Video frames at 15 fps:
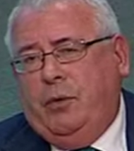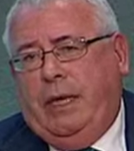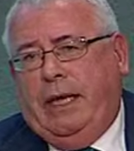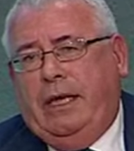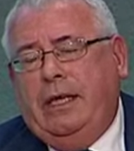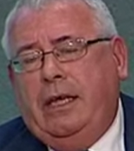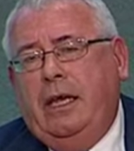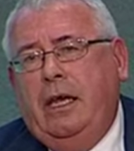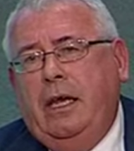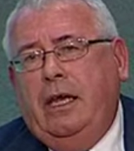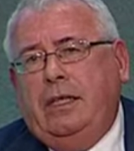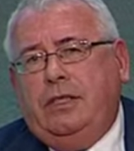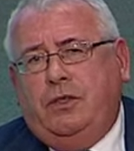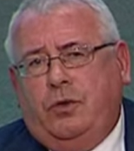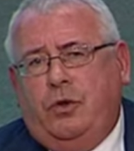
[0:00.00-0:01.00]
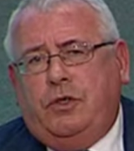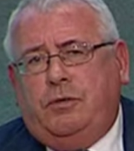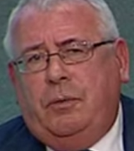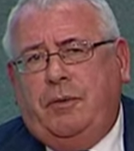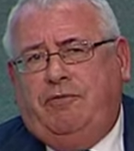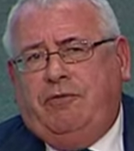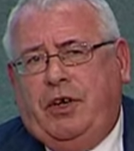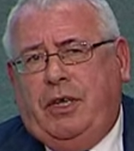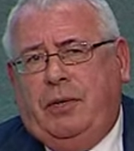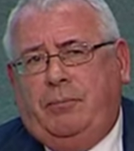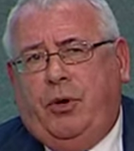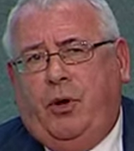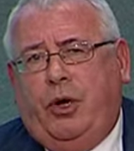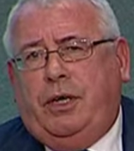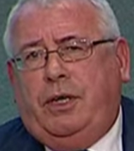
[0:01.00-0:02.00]
week. So those will be very
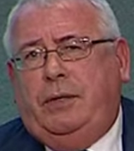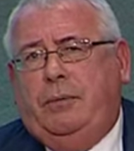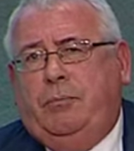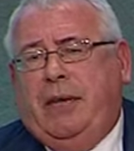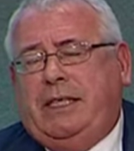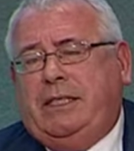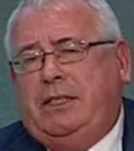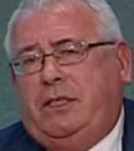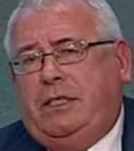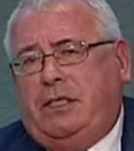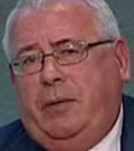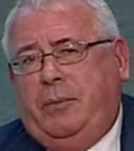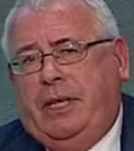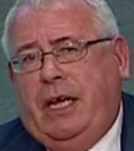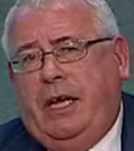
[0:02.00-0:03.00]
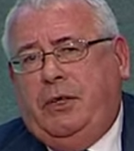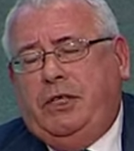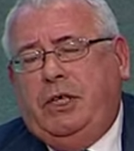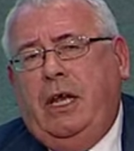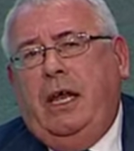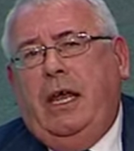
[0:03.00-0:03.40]
important messages coming out.